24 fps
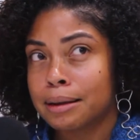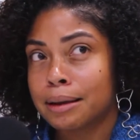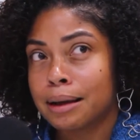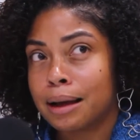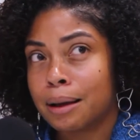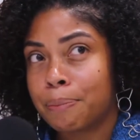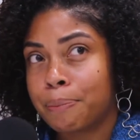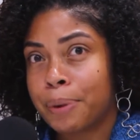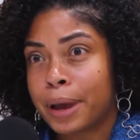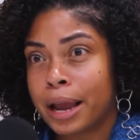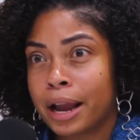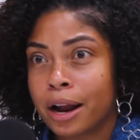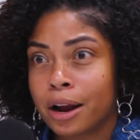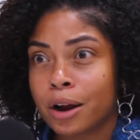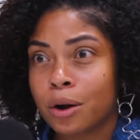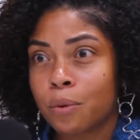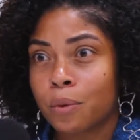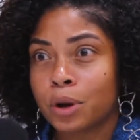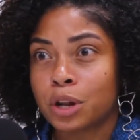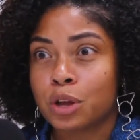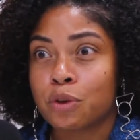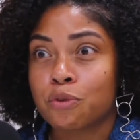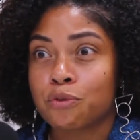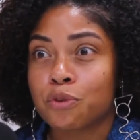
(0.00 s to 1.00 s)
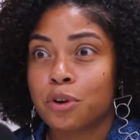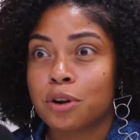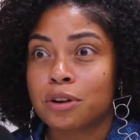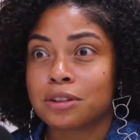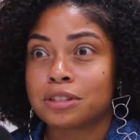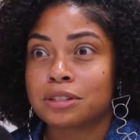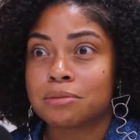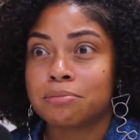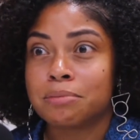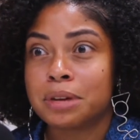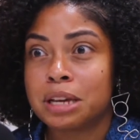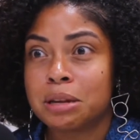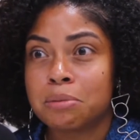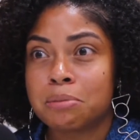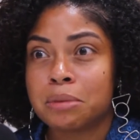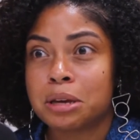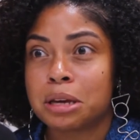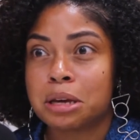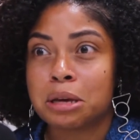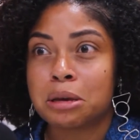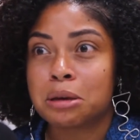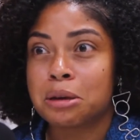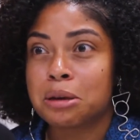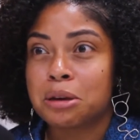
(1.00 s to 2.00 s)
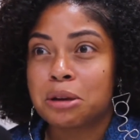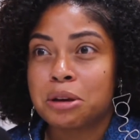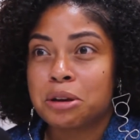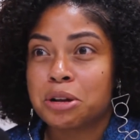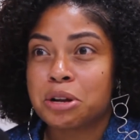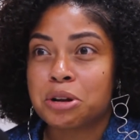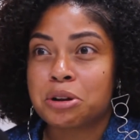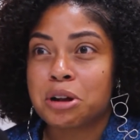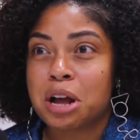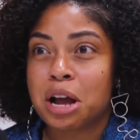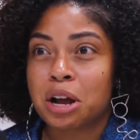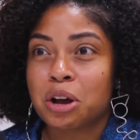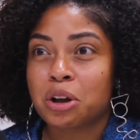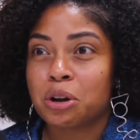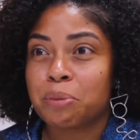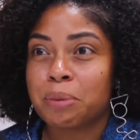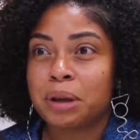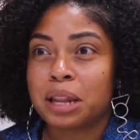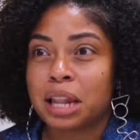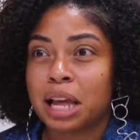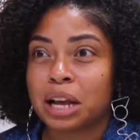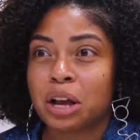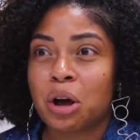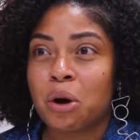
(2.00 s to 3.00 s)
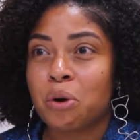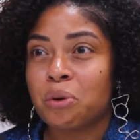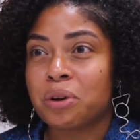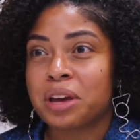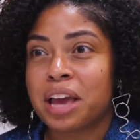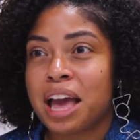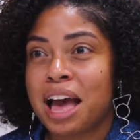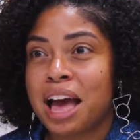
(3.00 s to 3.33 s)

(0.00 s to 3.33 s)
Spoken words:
appear when you first meet me, you're not going to be like, oh,